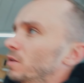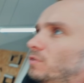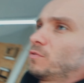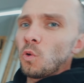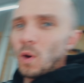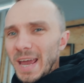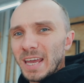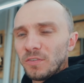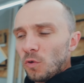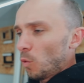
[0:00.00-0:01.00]
4
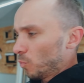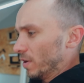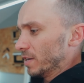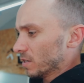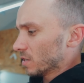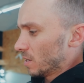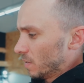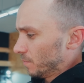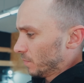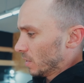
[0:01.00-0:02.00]
A4 prints
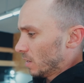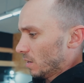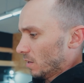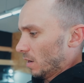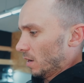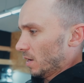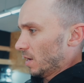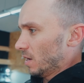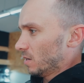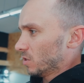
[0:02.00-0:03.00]

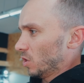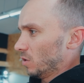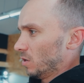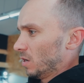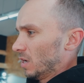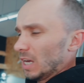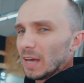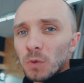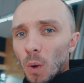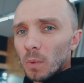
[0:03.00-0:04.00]
here. So
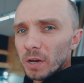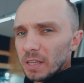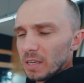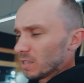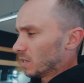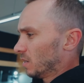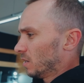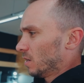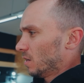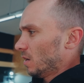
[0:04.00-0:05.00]
if you want one of these,
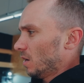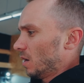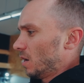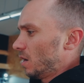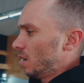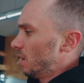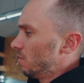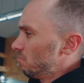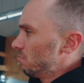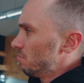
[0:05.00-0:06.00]
I'll
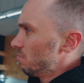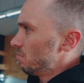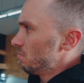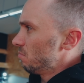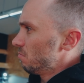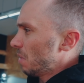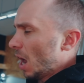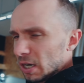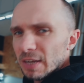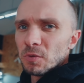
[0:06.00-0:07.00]

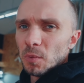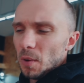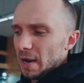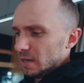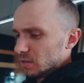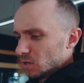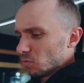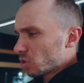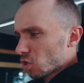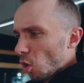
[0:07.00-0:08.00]
give them away. So
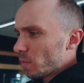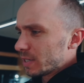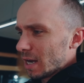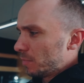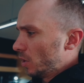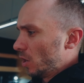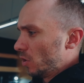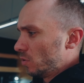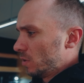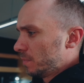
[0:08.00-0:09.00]
just comment down
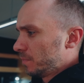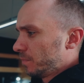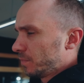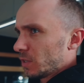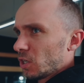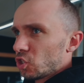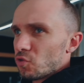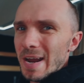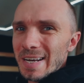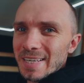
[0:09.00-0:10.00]
below,
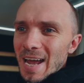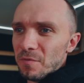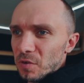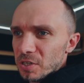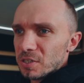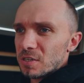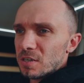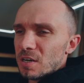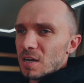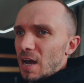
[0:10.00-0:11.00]
trade canvas,
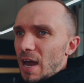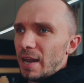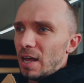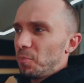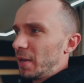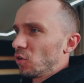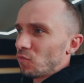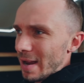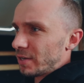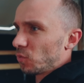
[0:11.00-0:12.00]
and I'll pick a
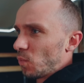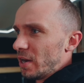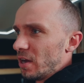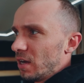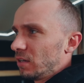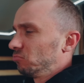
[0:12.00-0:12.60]
random winner